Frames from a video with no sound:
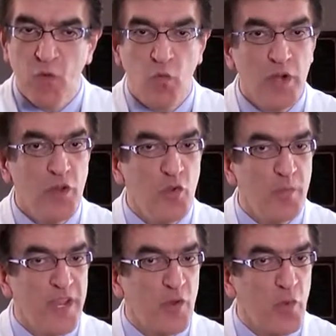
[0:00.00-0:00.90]
Will you
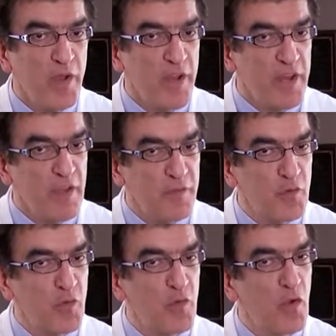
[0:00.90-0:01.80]
be quick enough
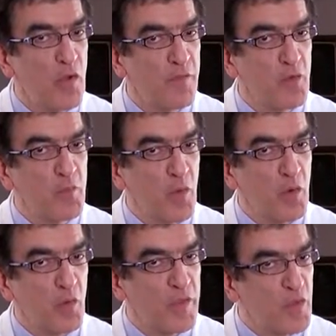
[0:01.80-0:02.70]
to throw a football
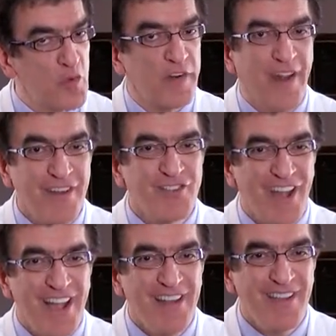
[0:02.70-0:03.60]
with your
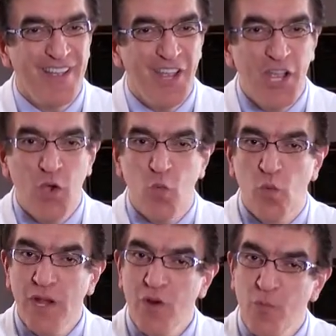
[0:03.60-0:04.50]
grandchild?
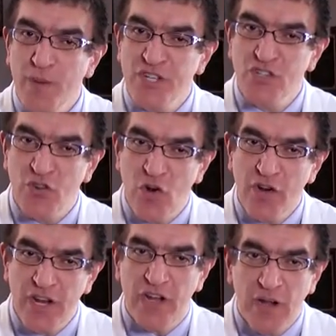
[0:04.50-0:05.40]
Will you be
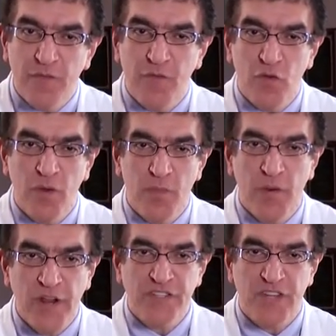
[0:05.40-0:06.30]
strong enough to
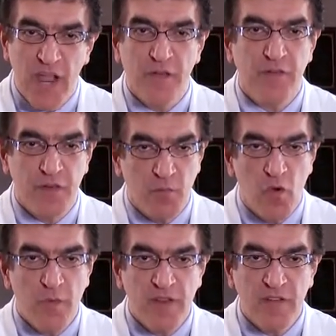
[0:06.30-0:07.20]
embrace every
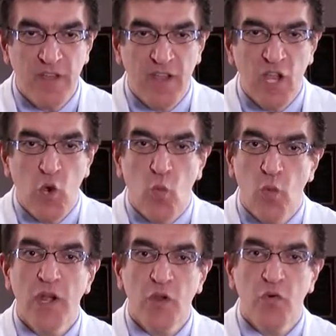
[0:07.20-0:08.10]
moment?
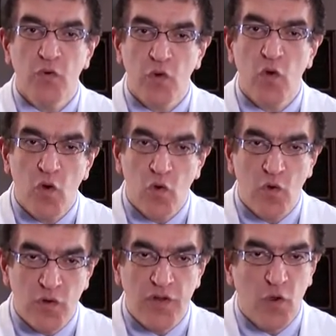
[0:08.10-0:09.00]
Will you grow
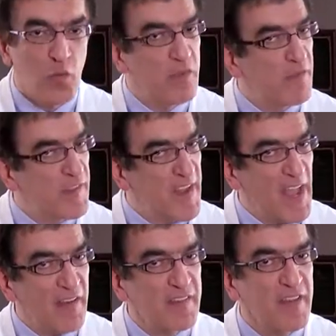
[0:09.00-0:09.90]
old with
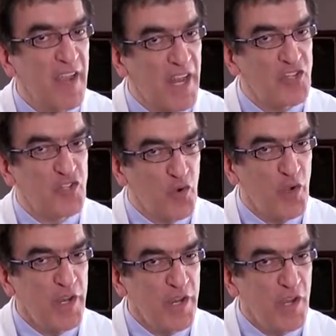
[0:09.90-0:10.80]
vitality and
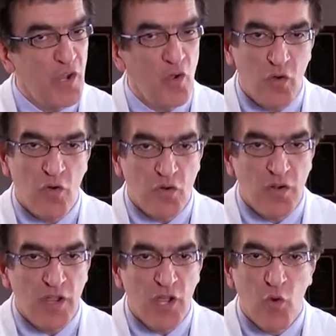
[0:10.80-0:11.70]
joy? Or
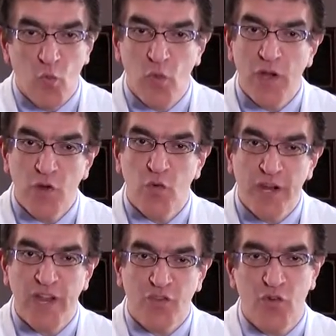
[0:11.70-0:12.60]
will you
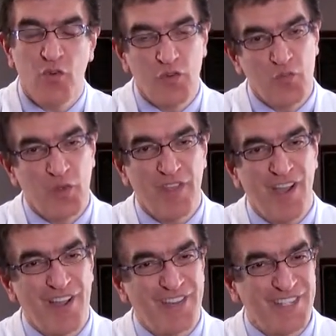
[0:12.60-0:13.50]
get old with
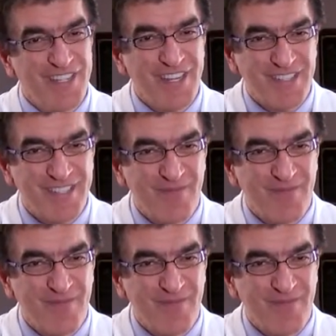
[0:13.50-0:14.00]
heart disease?